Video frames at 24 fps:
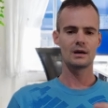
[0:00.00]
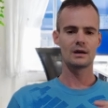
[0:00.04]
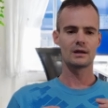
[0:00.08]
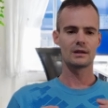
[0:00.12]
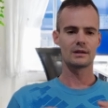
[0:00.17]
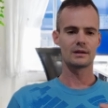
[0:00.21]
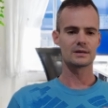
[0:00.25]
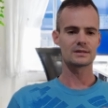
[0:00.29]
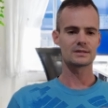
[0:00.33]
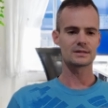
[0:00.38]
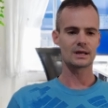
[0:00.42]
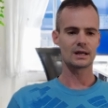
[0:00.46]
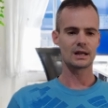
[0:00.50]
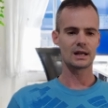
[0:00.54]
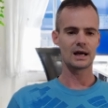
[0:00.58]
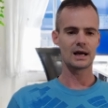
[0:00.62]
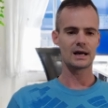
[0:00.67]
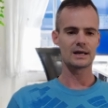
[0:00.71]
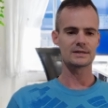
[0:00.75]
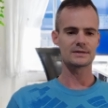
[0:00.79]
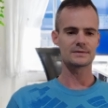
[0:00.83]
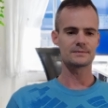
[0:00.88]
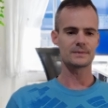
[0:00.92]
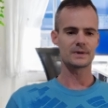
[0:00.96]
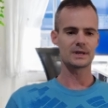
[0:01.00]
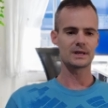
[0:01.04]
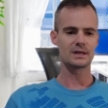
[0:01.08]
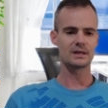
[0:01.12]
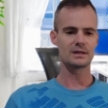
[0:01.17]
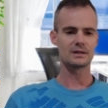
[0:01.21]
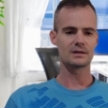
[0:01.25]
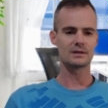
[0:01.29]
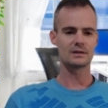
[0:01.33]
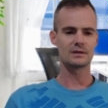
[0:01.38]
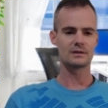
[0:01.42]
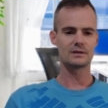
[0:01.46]
this allows
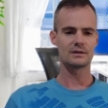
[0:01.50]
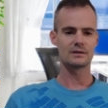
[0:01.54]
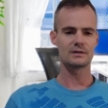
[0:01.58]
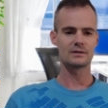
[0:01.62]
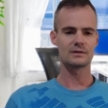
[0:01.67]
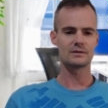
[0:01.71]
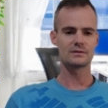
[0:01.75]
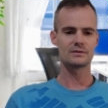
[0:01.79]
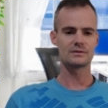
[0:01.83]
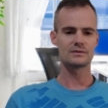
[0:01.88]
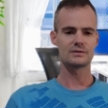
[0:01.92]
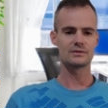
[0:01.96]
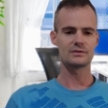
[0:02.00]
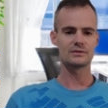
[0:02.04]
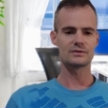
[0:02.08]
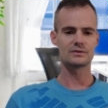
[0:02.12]
me to